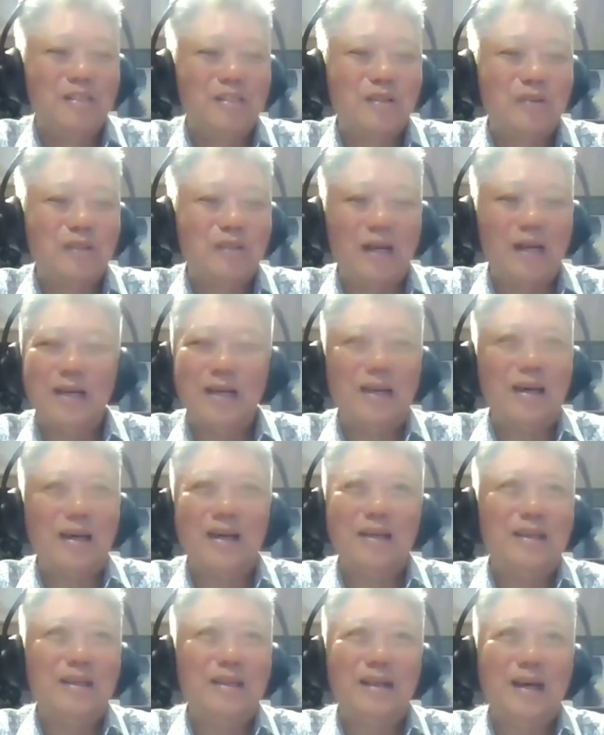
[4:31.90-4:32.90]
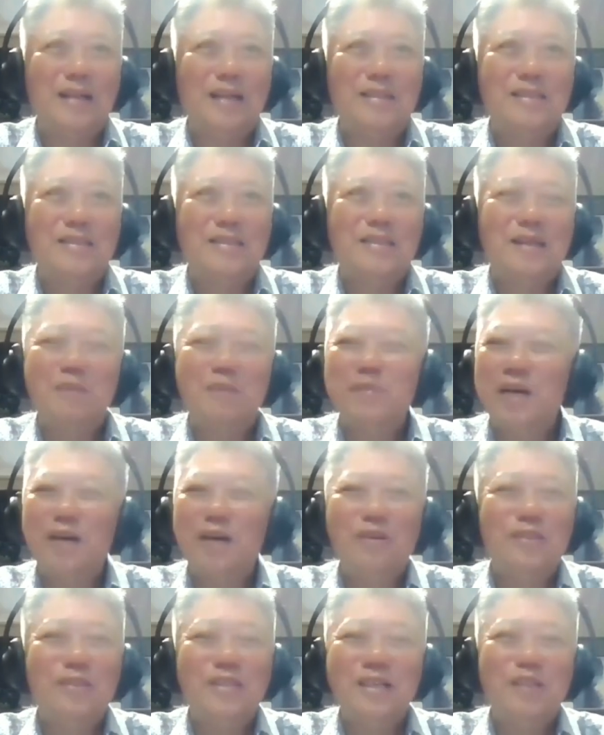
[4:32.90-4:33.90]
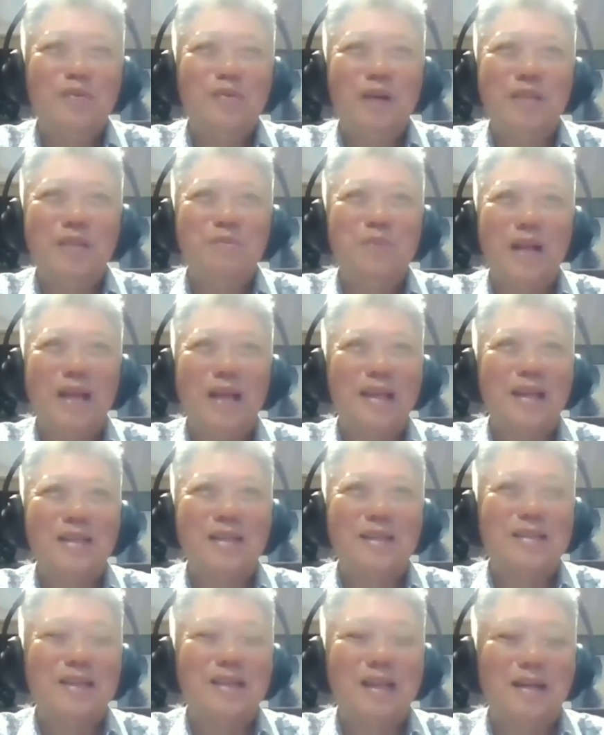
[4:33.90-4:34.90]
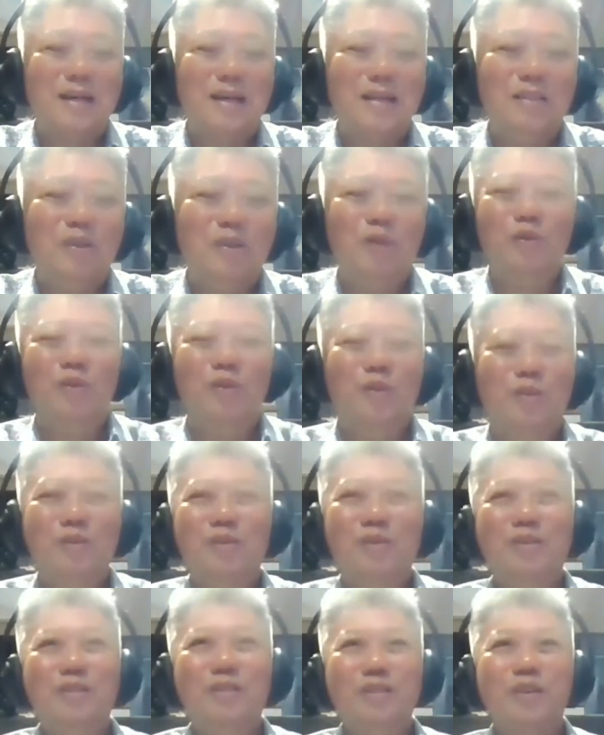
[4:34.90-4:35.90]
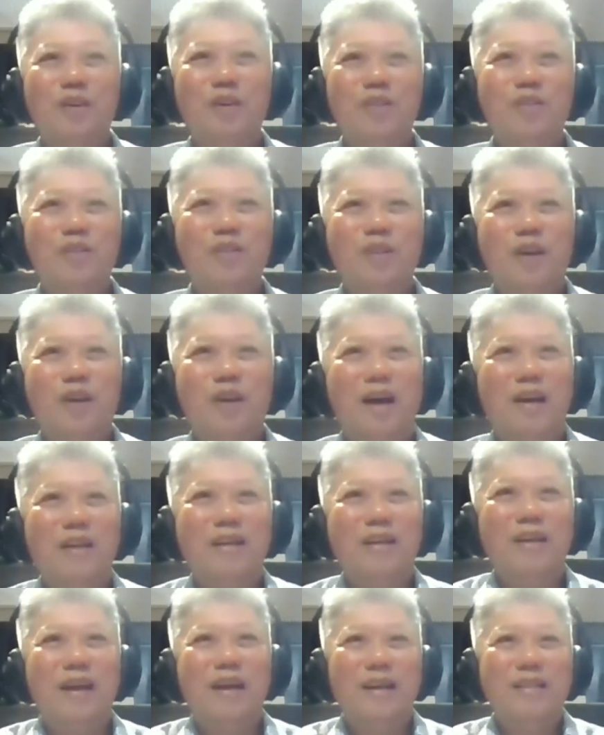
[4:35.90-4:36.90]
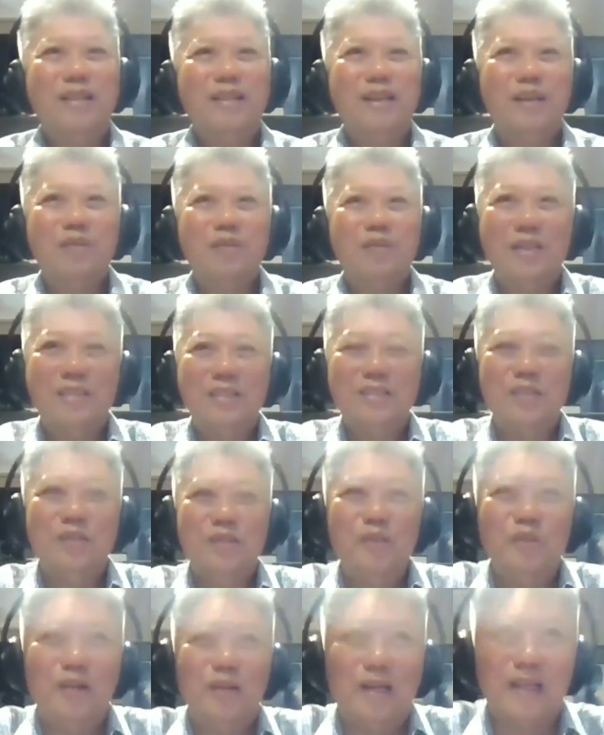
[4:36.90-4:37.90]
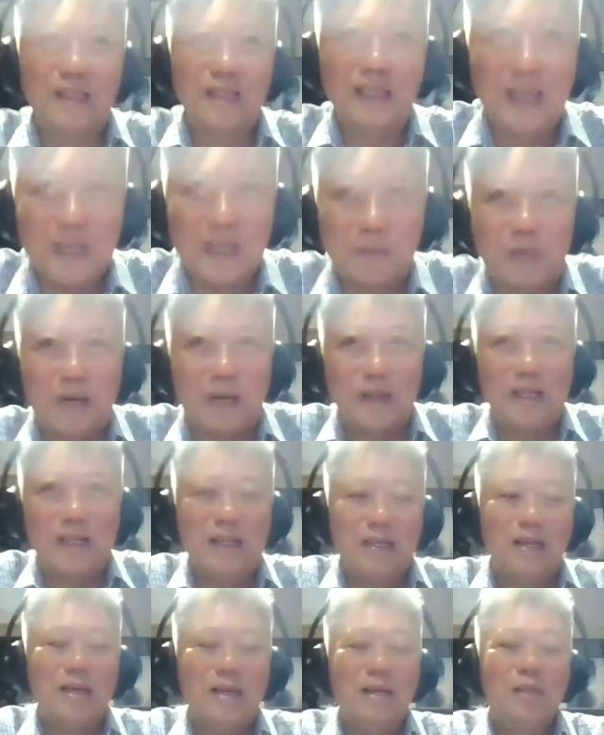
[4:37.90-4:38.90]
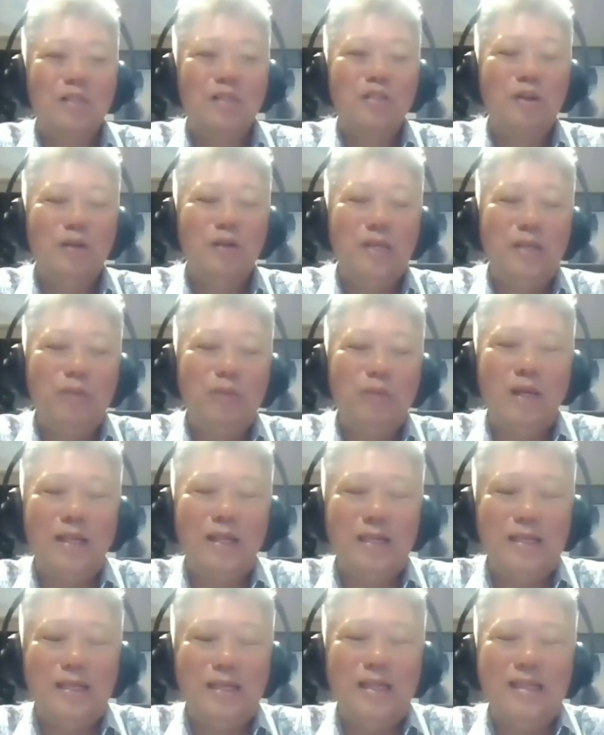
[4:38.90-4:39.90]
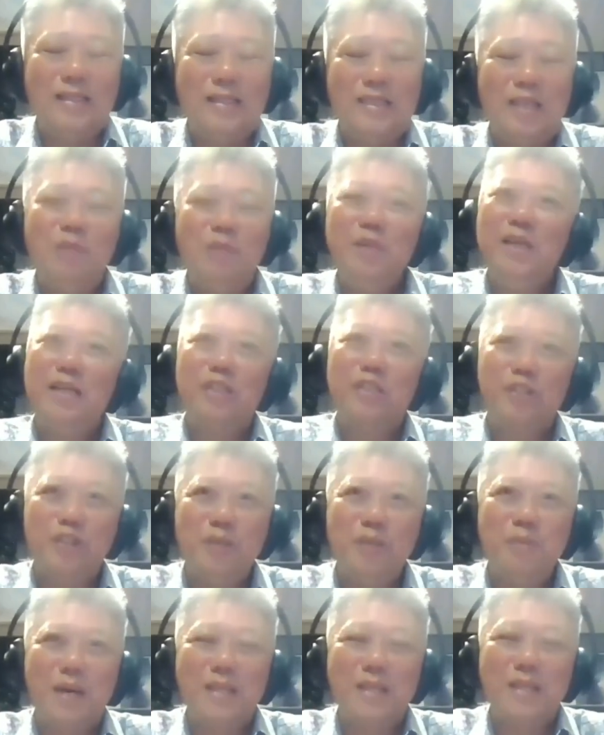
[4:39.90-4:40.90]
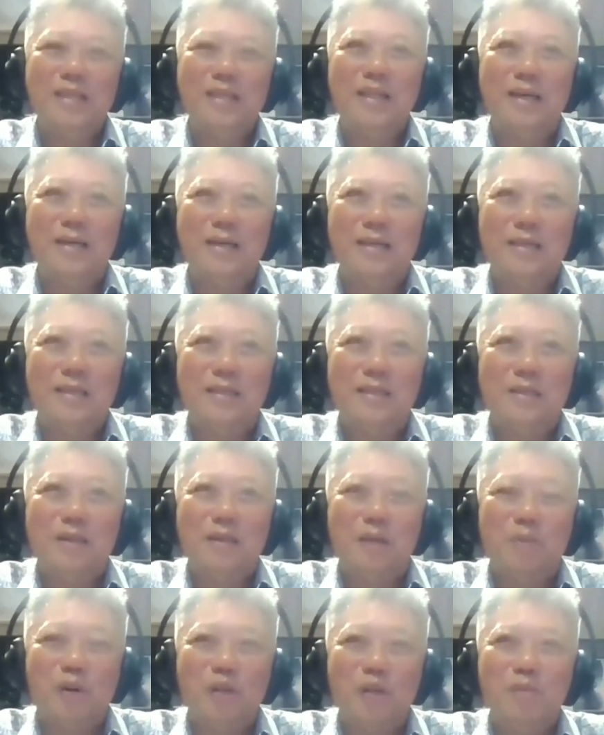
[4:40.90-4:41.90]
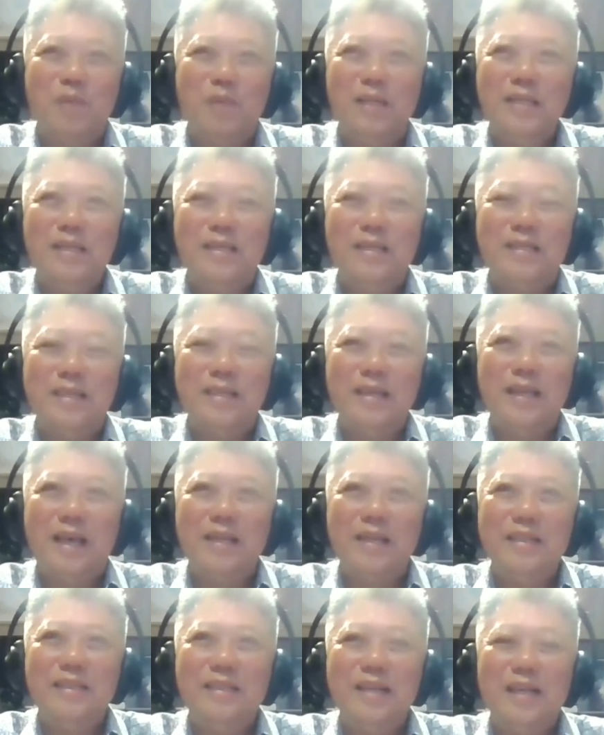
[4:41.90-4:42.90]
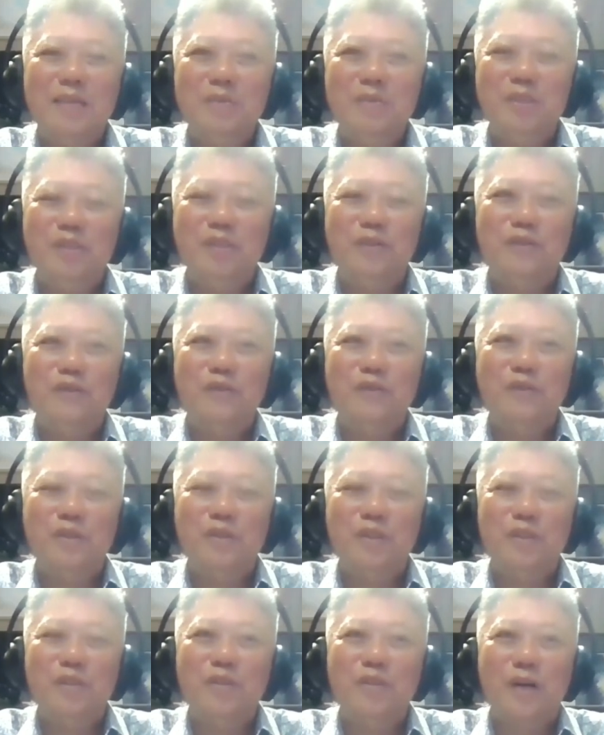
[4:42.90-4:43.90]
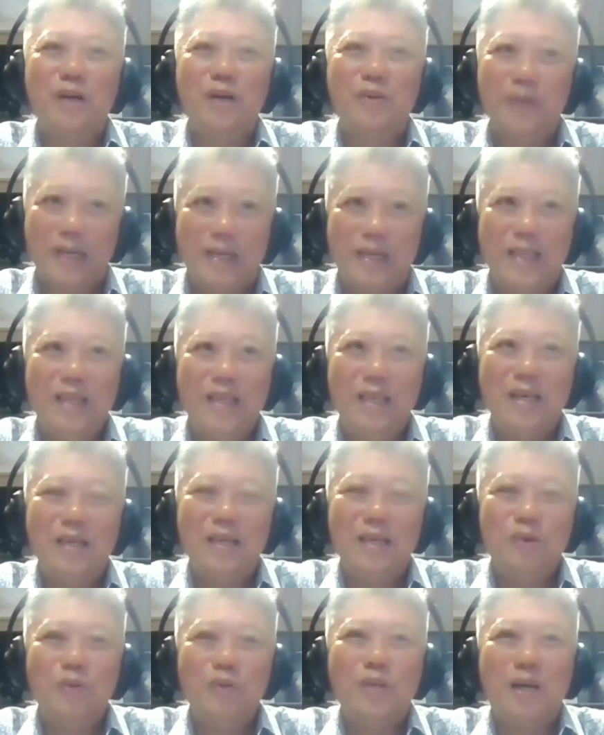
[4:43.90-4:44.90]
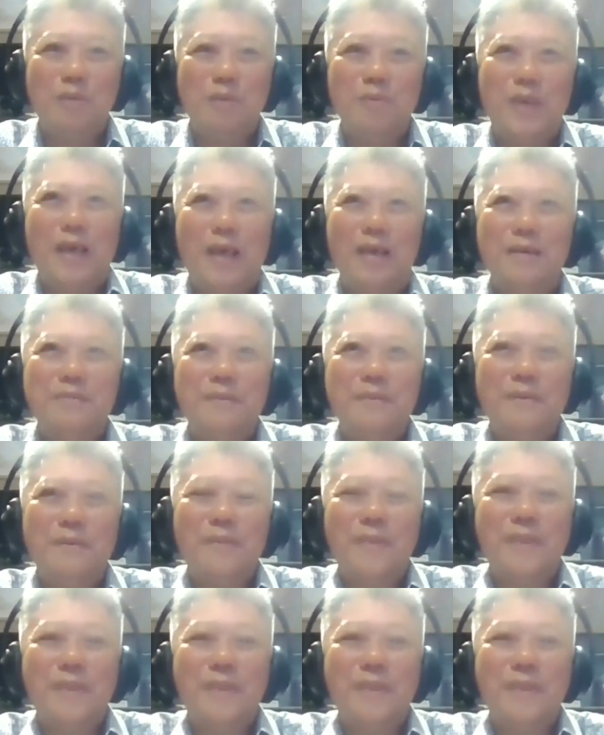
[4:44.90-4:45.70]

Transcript: So I, I, I just somehow just went blank and I said, ah, no, no, not, I, I think I want to uh, think about it. So he, what he did is gave me a three month uh, appointment. He said, anytime you, you are ready, do come back